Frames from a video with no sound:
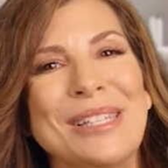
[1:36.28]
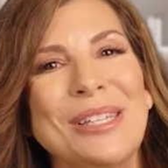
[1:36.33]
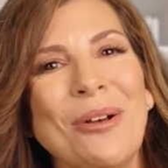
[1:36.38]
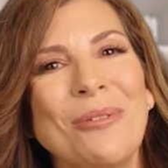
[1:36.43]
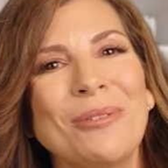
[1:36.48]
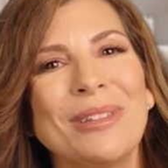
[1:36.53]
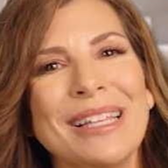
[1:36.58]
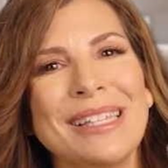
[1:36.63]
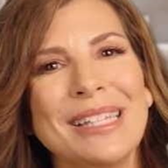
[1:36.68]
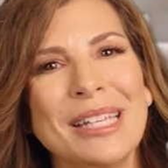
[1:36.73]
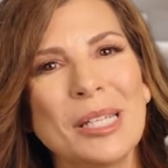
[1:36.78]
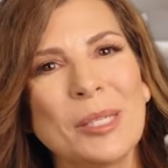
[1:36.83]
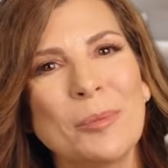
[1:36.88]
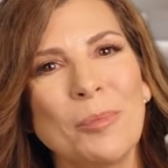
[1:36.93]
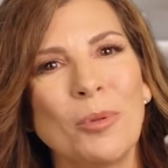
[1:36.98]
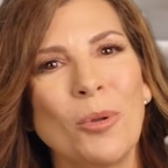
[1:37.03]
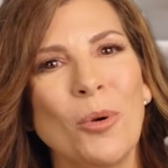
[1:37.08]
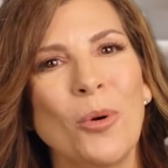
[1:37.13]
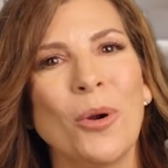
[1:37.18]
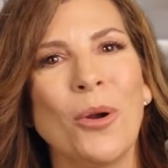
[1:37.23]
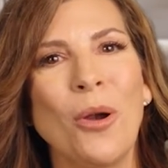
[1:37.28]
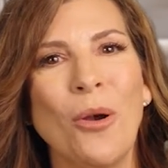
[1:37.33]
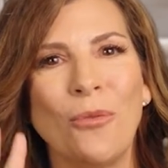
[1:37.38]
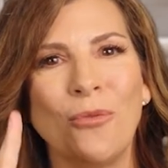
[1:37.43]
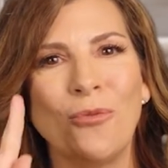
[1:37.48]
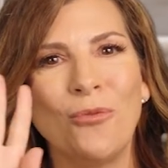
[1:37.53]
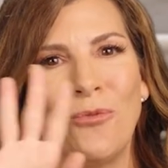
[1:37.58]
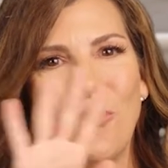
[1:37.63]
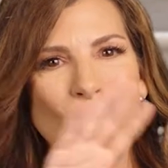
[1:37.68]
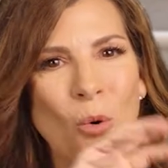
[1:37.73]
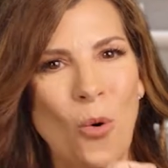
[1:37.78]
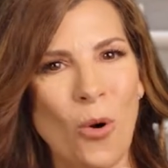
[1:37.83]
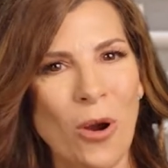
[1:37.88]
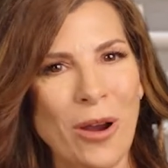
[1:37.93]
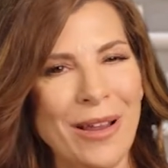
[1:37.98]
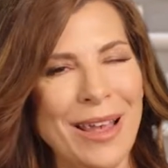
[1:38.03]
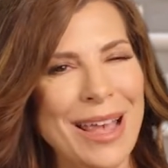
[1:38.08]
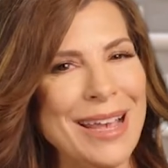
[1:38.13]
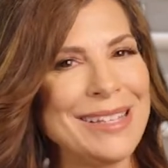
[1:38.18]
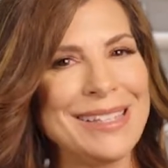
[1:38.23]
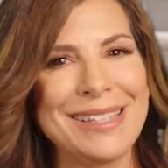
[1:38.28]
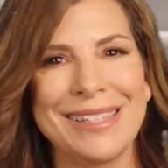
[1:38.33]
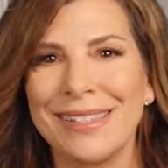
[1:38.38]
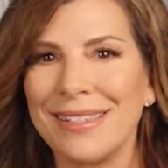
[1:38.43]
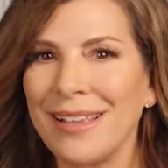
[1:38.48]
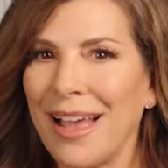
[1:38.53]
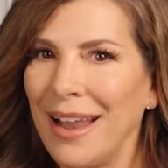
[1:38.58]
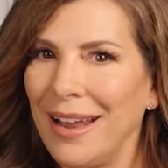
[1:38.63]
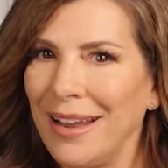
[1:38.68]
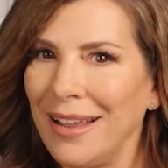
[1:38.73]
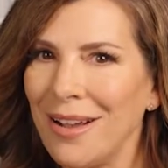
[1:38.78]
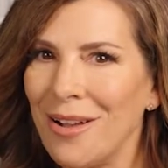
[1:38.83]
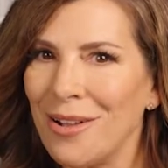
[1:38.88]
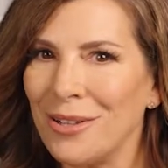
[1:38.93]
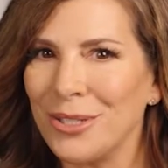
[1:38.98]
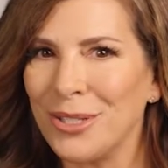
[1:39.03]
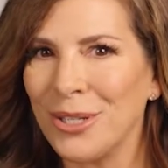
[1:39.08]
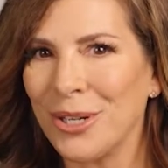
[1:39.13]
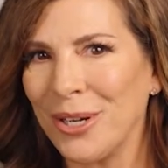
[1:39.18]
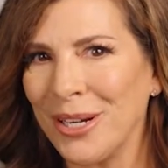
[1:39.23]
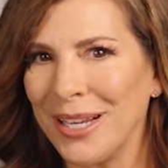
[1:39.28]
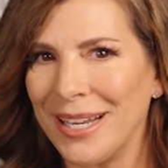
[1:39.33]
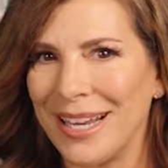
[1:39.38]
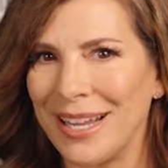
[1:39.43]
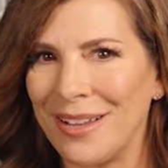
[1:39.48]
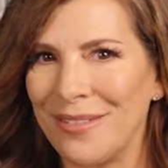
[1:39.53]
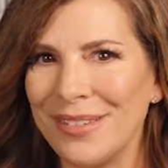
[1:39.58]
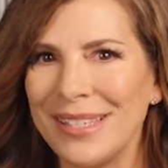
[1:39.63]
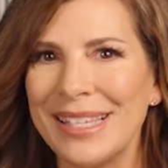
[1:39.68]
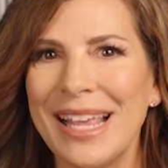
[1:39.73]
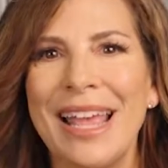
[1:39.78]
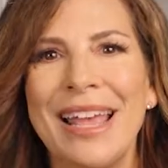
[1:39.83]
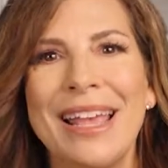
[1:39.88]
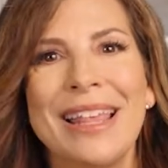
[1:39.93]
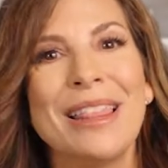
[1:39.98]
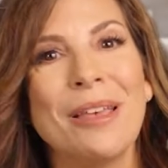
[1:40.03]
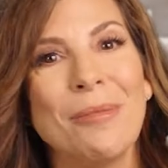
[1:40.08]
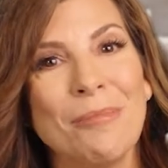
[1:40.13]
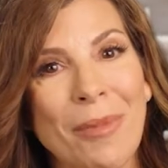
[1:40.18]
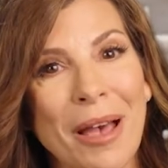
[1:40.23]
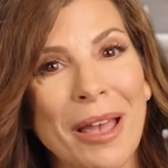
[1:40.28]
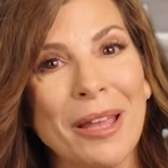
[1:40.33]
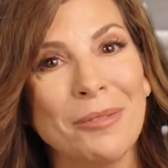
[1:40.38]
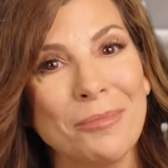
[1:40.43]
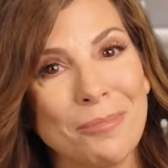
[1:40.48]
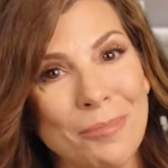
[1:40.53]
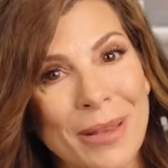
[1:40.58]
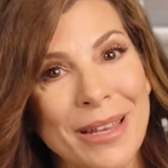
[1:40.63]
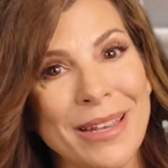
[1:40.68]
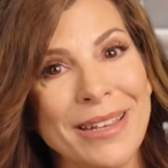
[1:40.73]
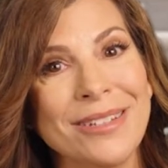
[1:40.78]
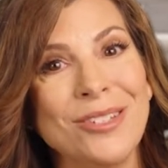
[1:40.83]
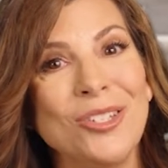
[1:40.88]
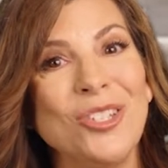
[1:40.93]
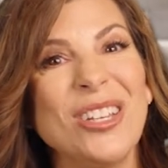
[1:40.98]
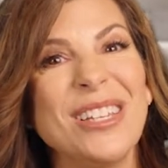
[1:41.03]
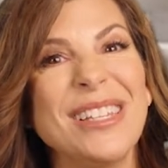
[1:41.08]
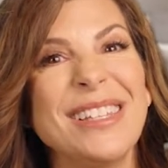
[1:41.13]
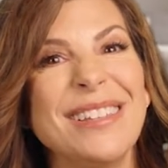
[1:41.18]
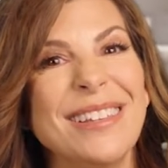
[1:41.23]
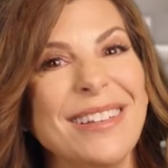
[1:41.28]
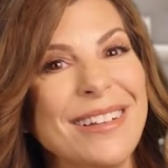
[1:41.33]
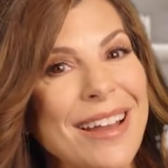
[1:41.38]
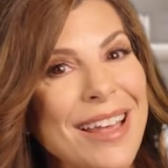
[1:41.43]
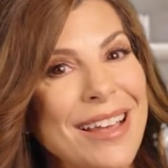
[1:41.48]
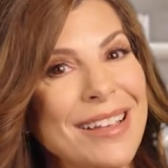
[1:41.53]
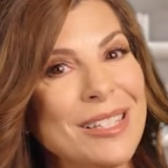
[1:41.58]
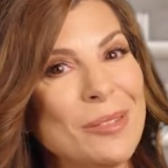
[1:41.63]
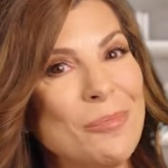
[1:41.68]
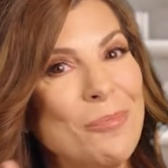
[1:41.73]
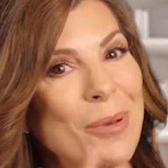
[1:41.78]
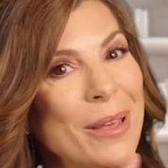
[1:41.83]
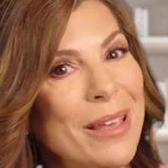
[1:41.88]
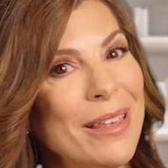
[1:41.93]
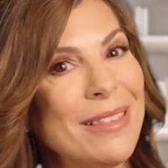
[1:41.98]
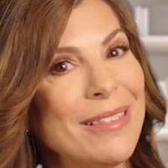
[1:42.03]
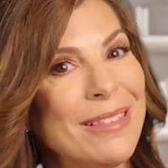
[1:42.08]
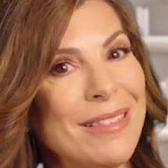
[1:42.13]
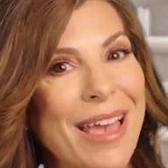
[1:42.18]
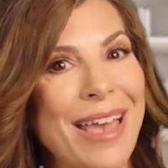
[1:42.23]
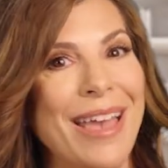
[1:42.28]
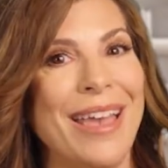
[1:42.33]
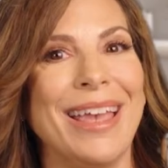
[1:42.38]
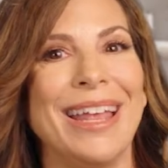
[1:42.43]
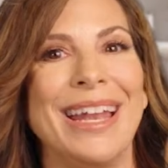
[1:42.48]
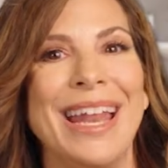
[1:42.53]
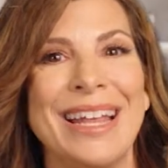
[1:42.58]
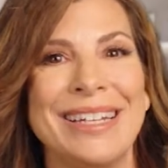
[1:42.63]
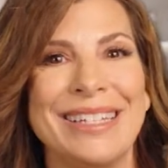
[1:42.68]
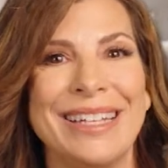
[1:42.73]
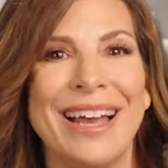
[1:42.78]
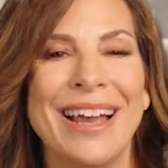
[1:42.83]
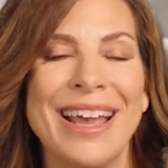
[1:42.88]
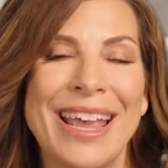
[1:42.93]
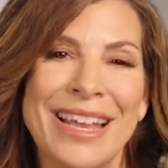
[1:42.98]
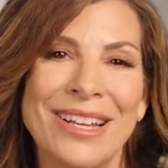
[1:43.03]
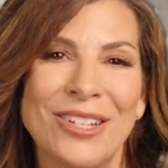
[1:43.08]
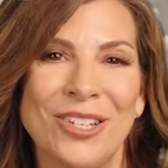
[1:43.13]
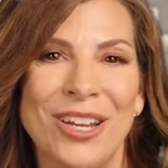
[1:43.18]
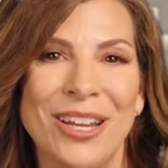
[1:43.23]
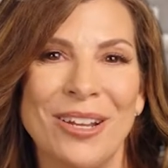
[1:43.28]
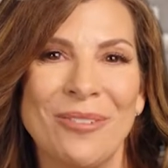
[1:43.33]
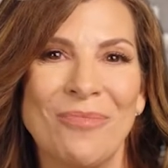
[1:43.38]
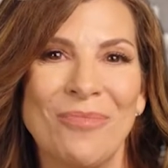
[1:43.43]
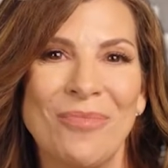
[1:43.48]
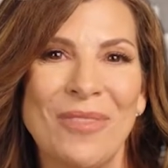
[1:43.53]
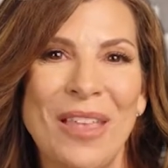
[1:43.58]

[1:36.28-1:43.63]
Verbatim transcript: So let's explore 4 exciting alternatives that might be just the next big thing in anti-aging.